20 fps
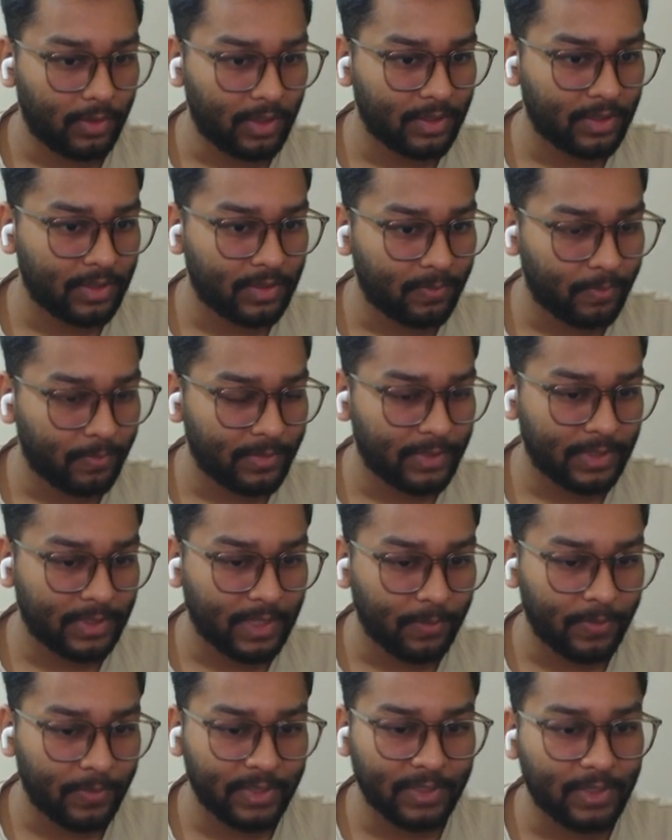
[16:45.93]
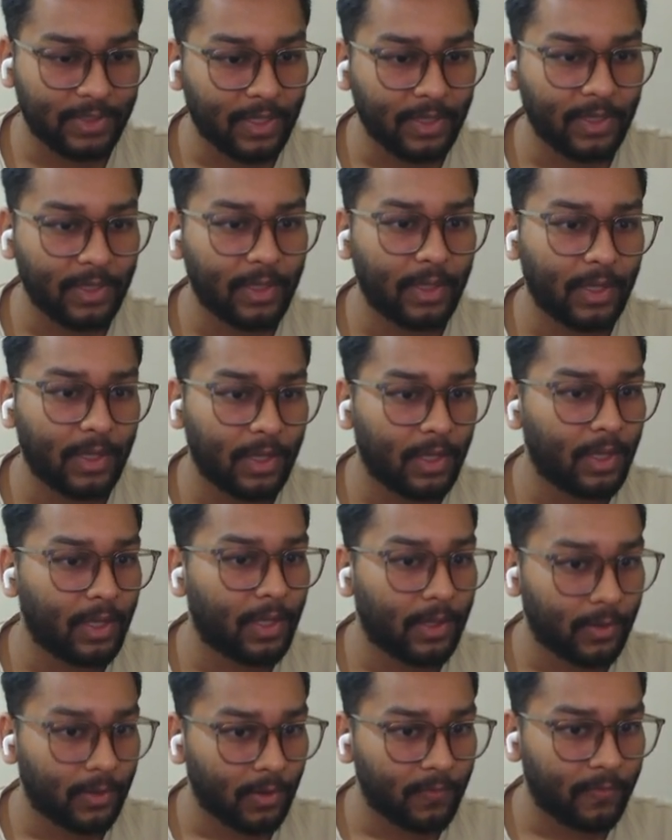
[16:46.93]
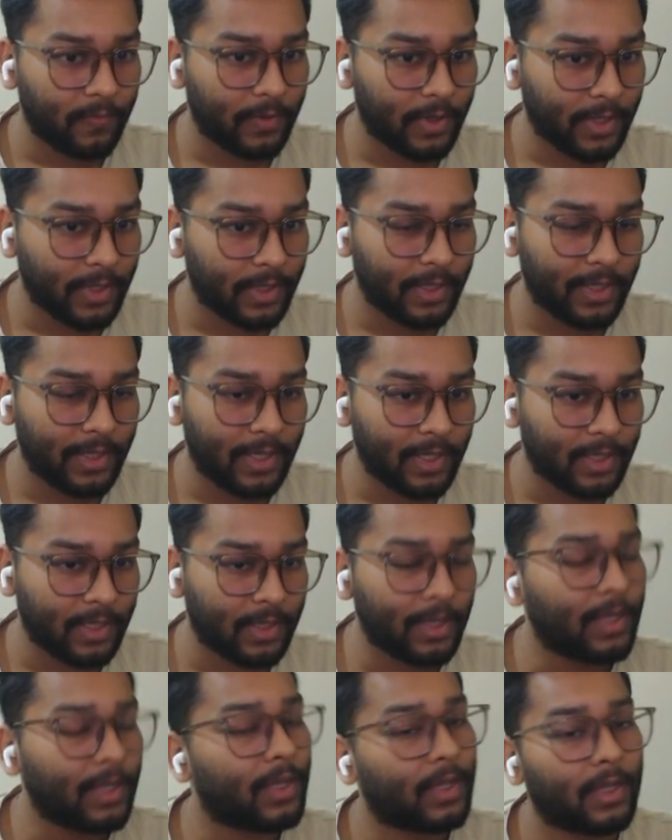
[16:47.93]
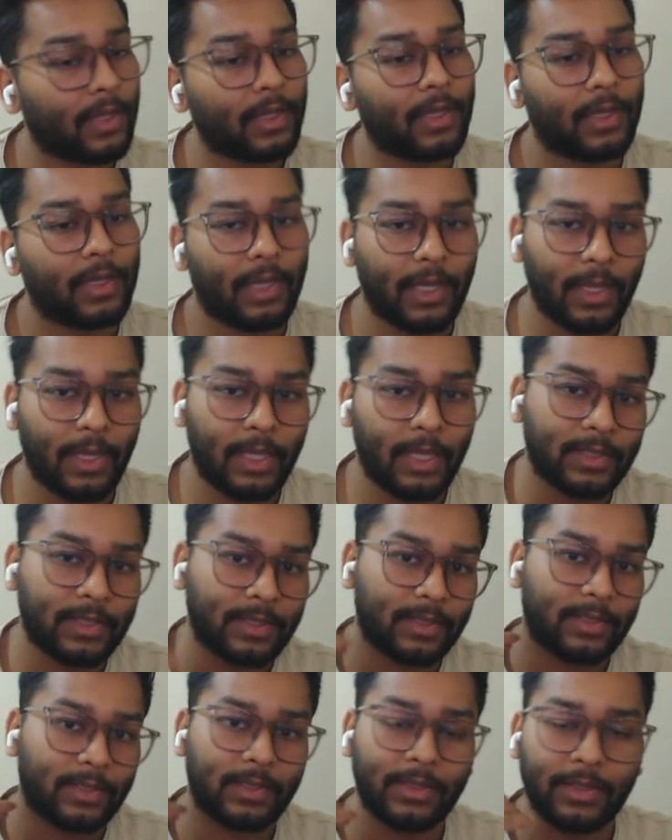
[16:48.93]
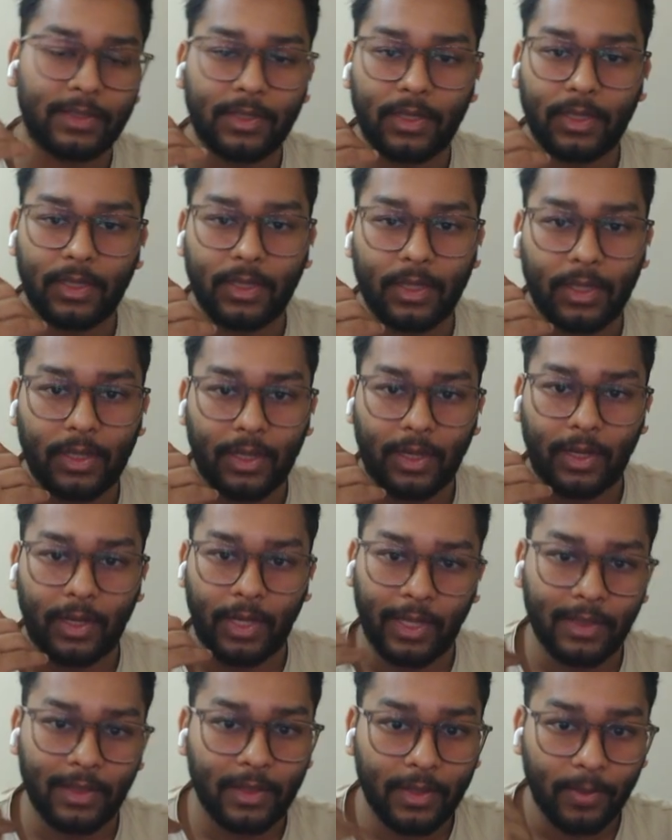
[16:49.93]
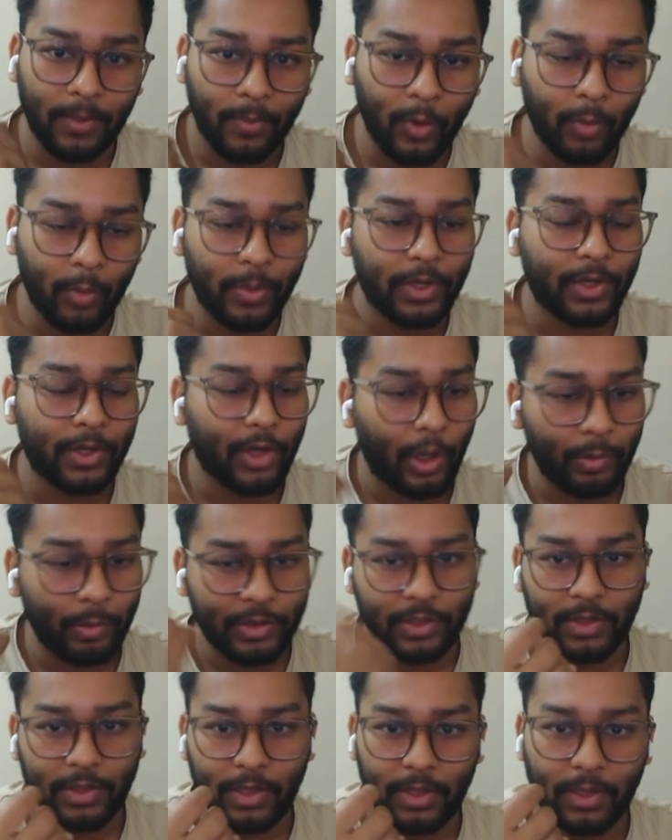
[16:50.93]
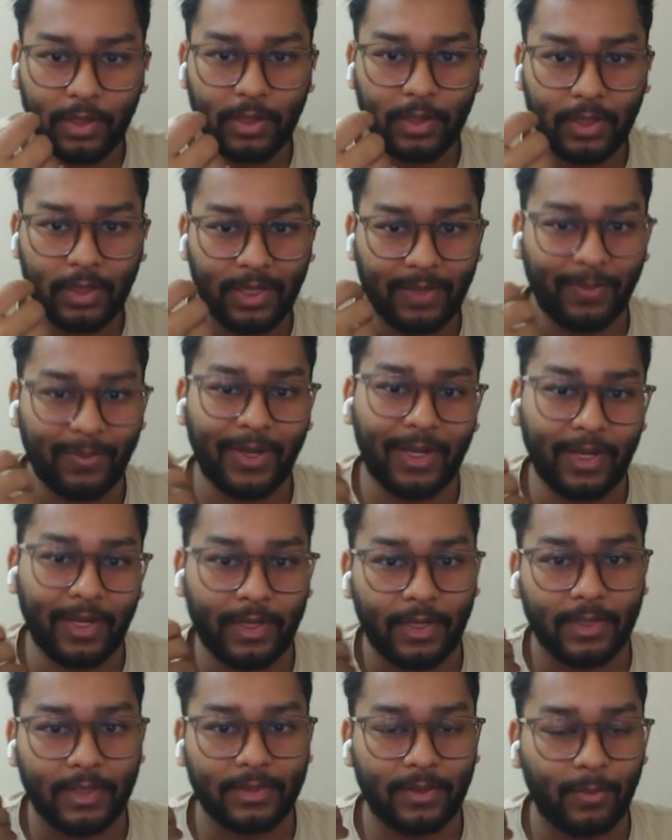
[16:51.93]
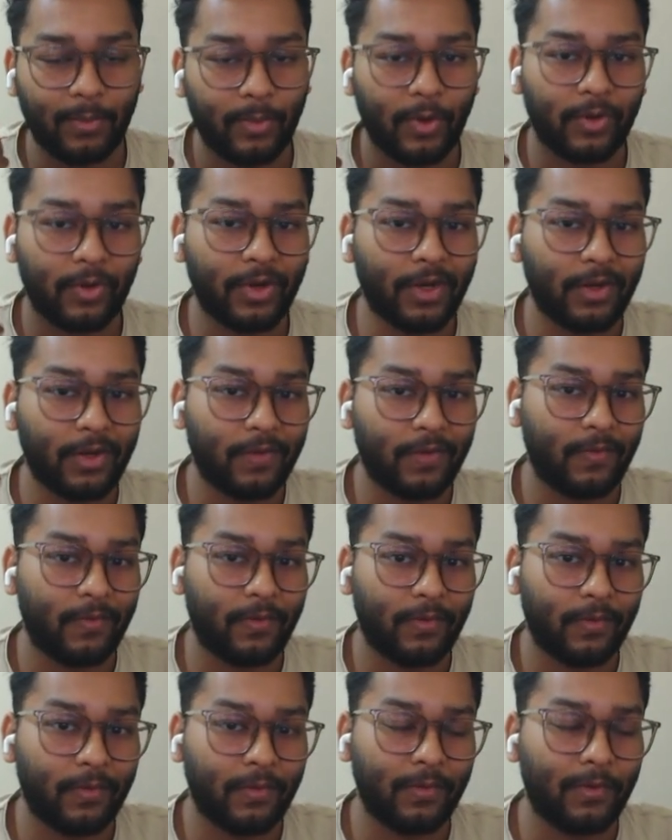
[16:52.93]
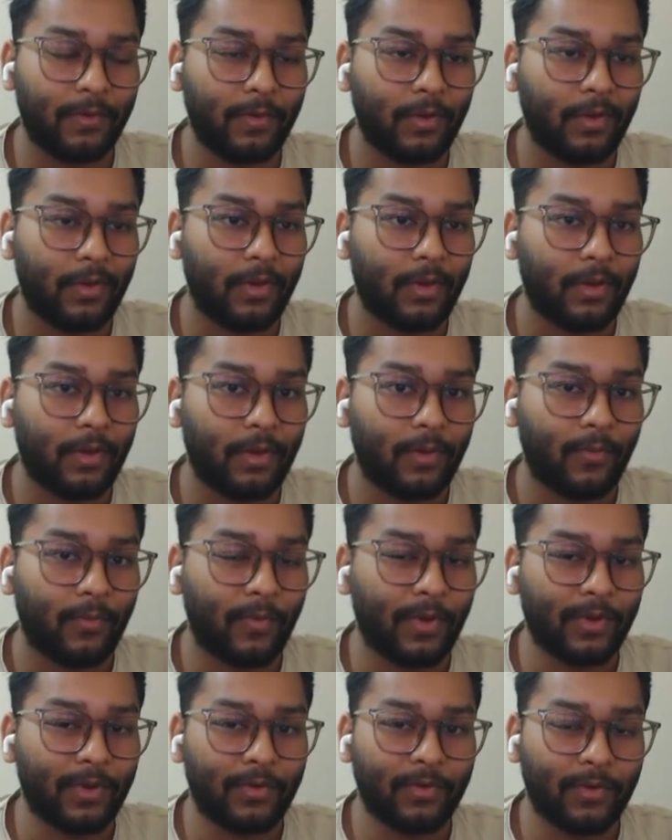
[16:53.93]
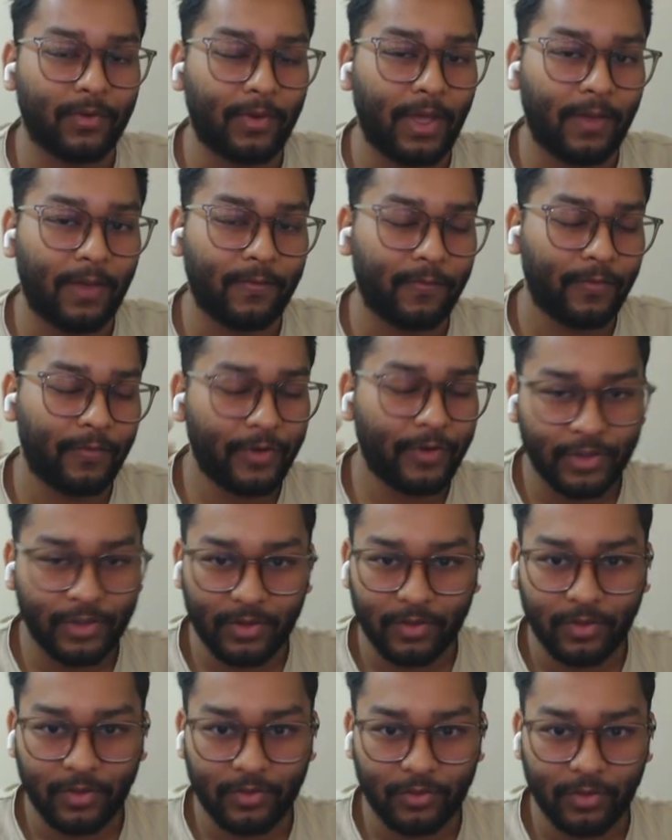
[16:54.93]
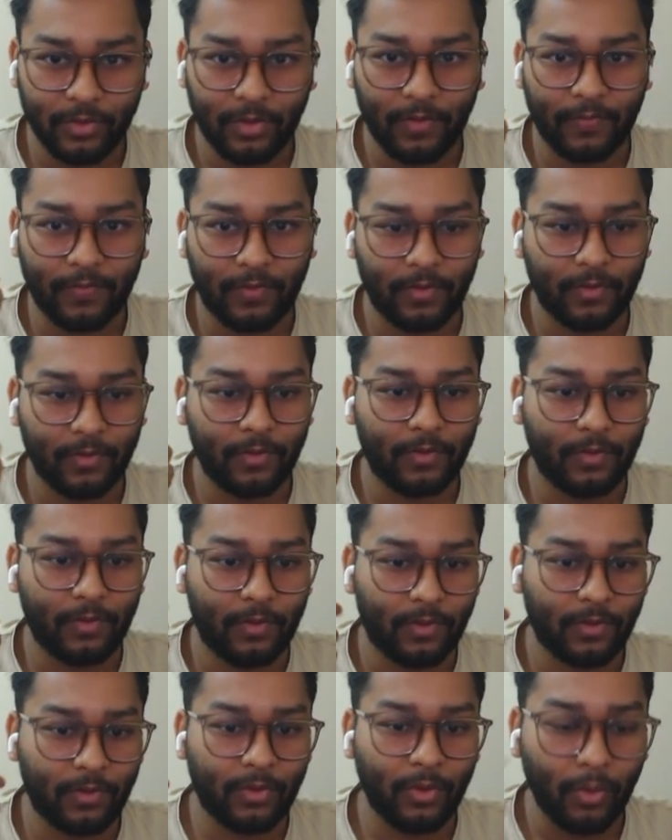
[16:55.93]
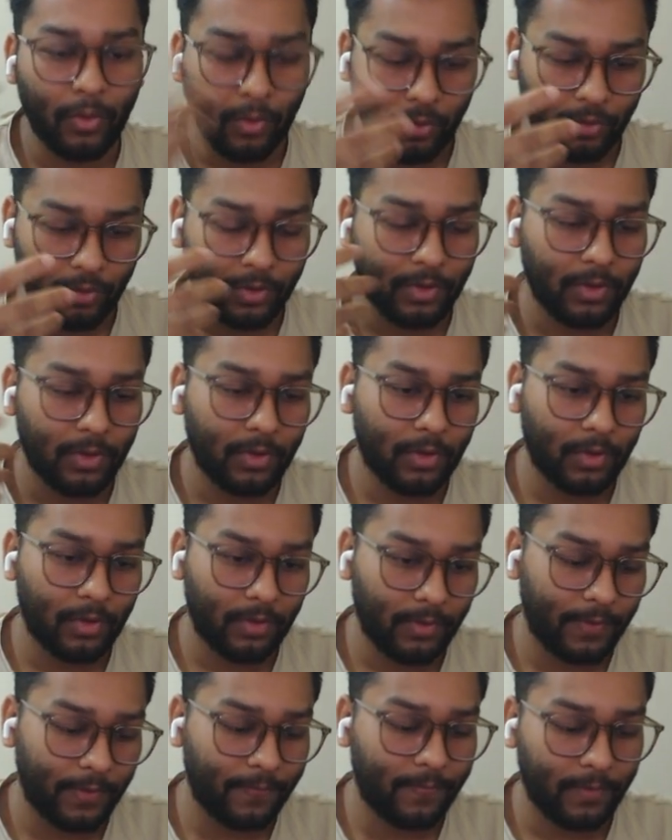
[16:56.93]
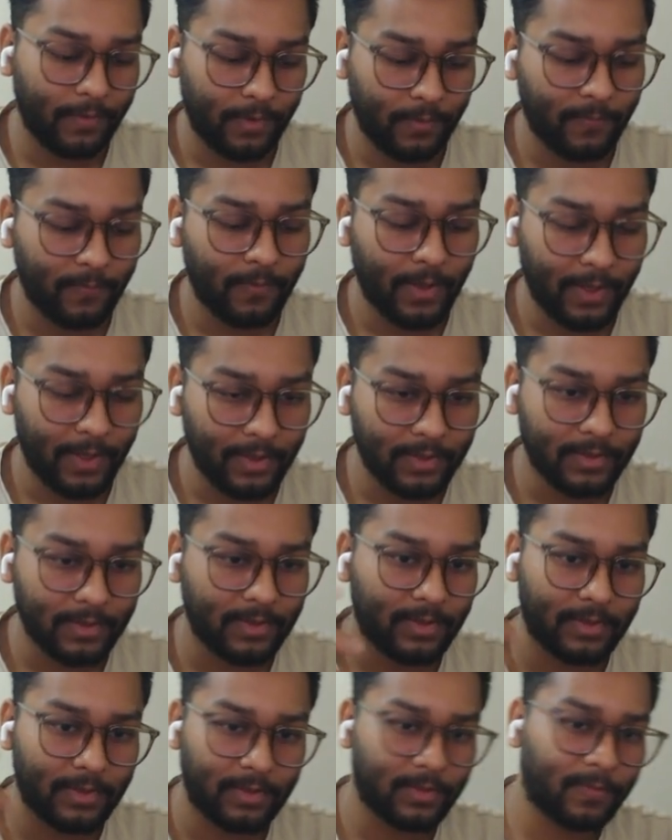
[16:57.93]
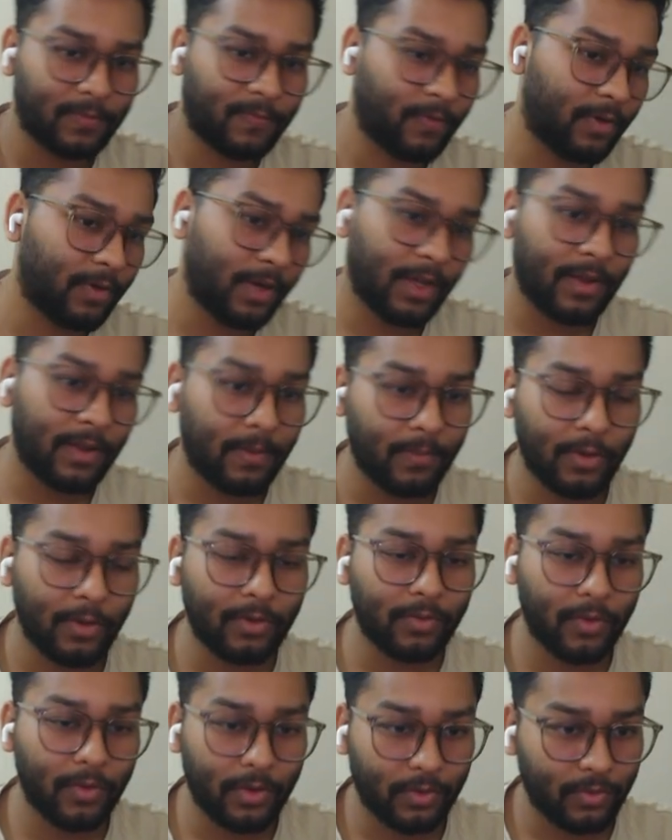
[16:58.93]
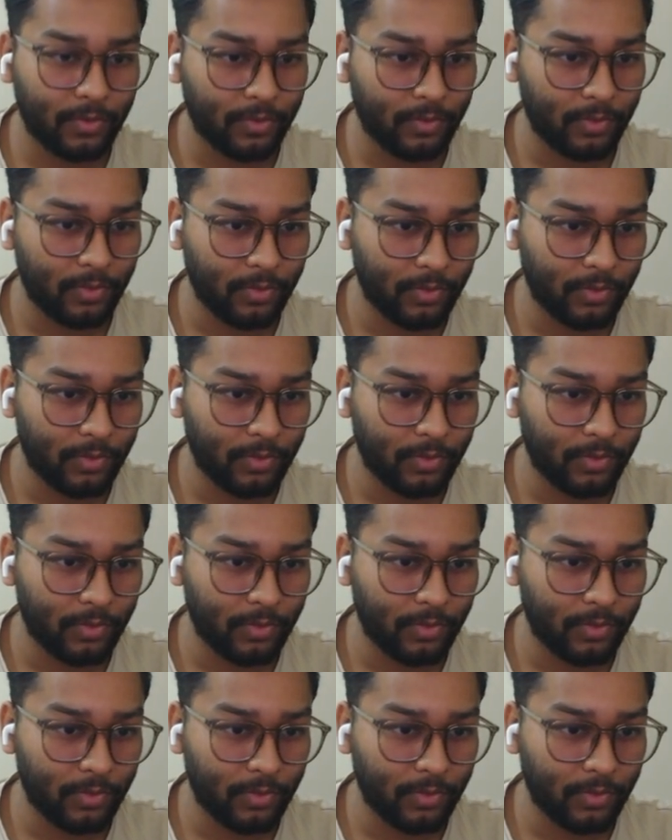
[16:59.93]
Now this step is done. Configuring Git, it's at the moment optional, but it is important if you want to have version control of your code or different files. For now, I'm not going